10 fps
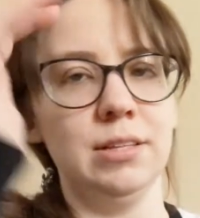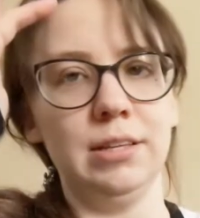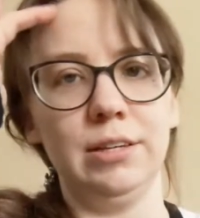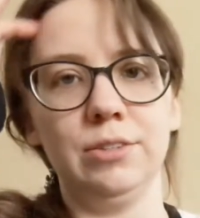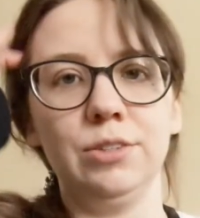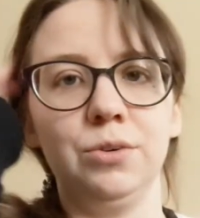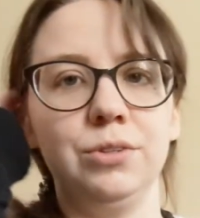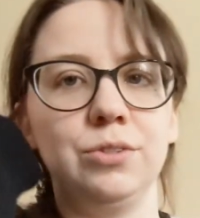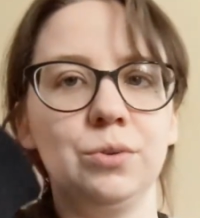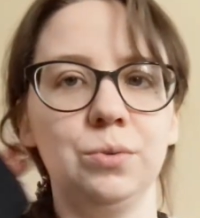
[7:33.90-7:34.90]
thing, so
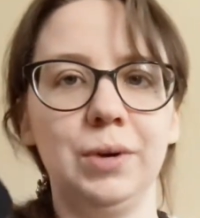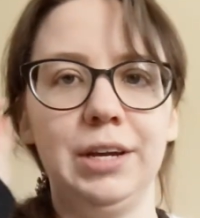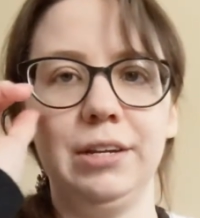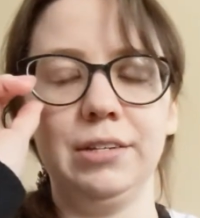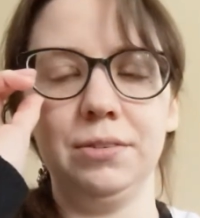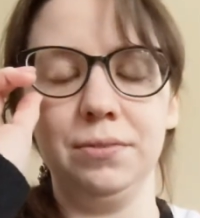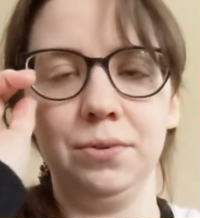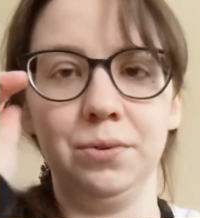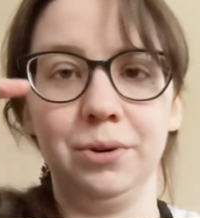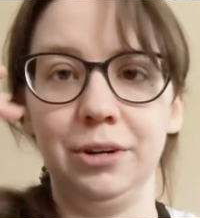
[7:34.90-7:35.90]
it's great
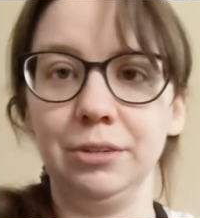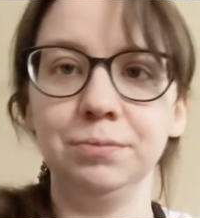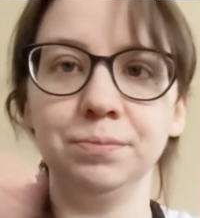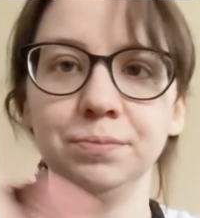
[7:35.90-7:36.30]
for